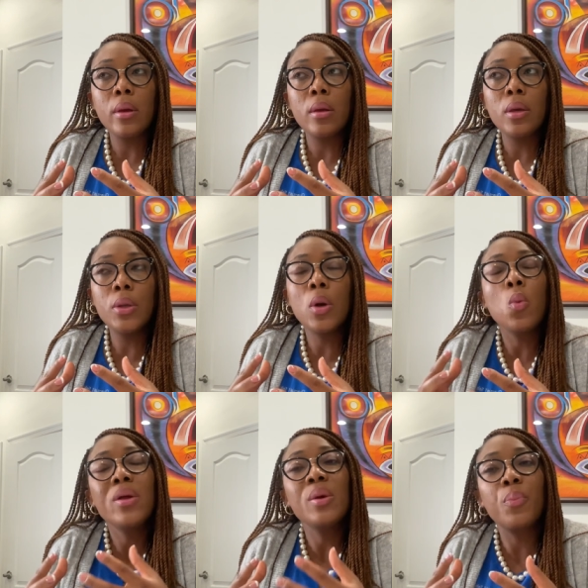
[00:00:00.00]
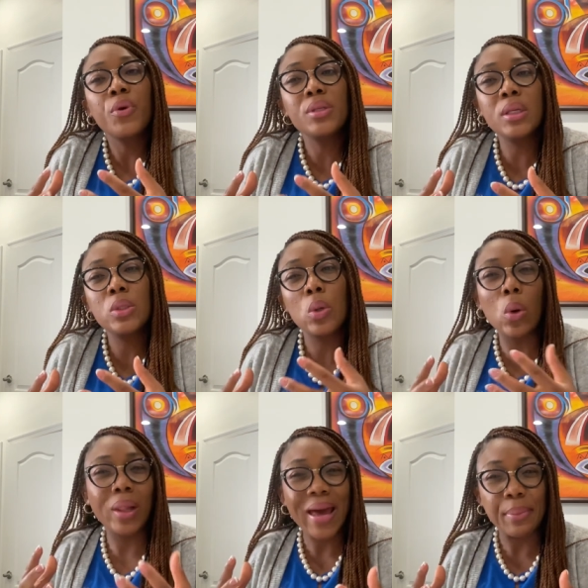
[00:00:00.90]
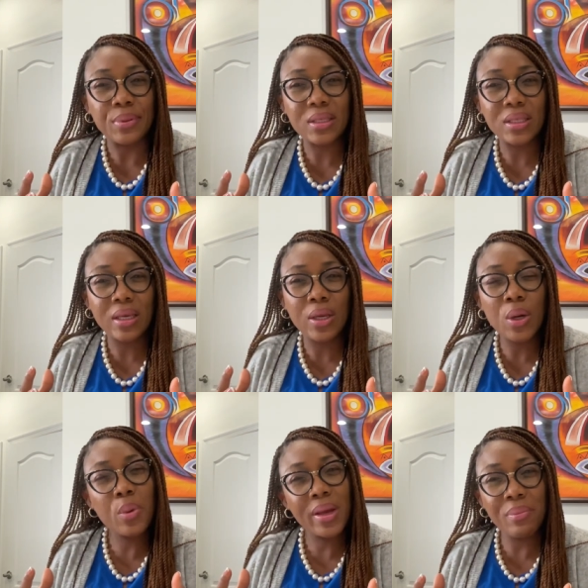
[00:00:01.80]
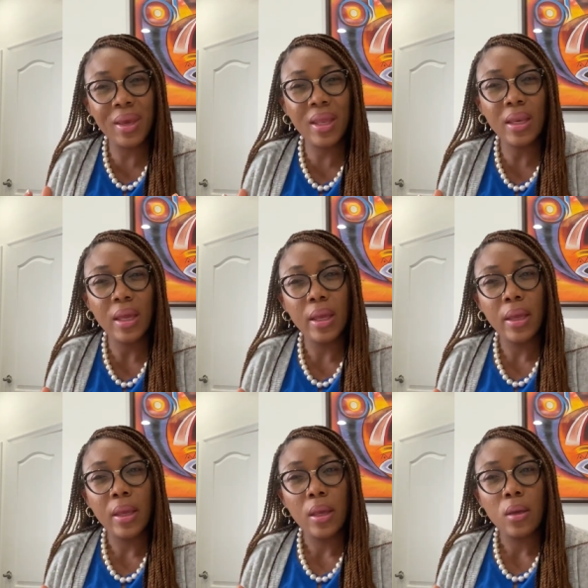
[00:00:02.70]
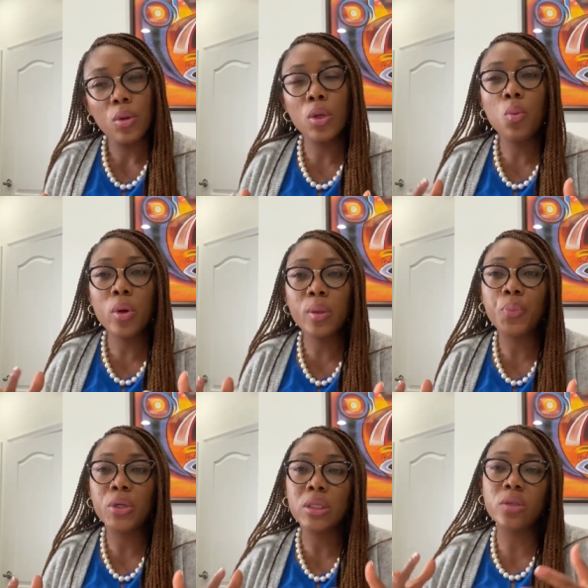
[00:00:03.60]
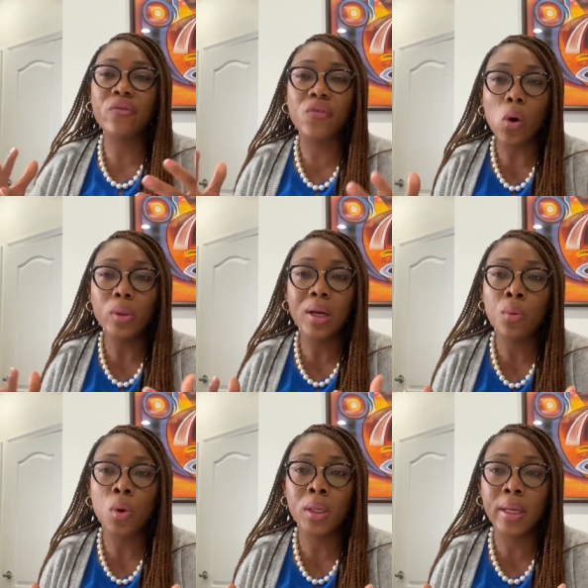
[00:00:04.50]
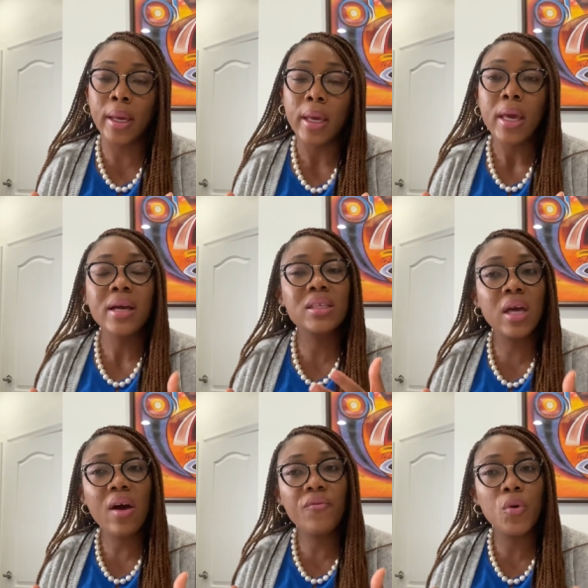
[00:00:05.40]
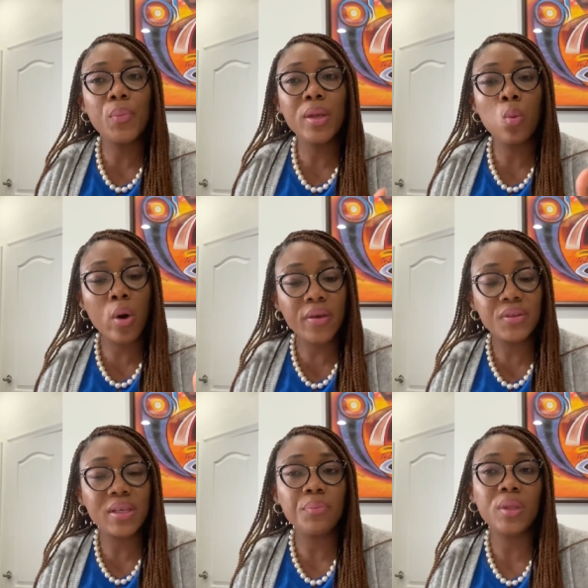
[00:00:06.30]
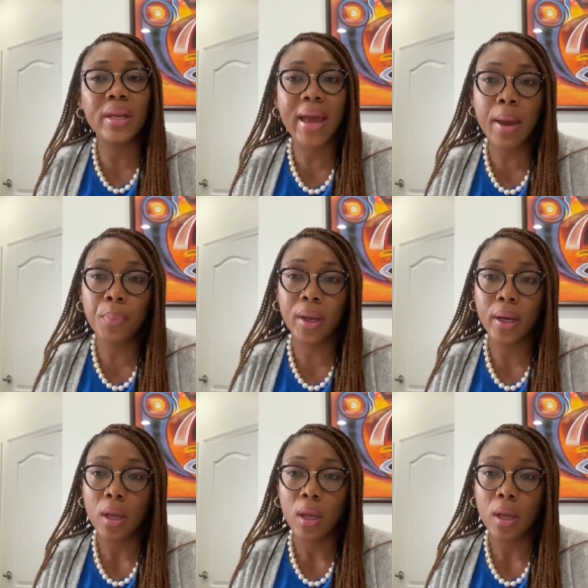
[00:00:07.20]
You don't want the person to collapse. You know what I mean? You don't want the person to fall down one day. Because God forbid, what if something happened?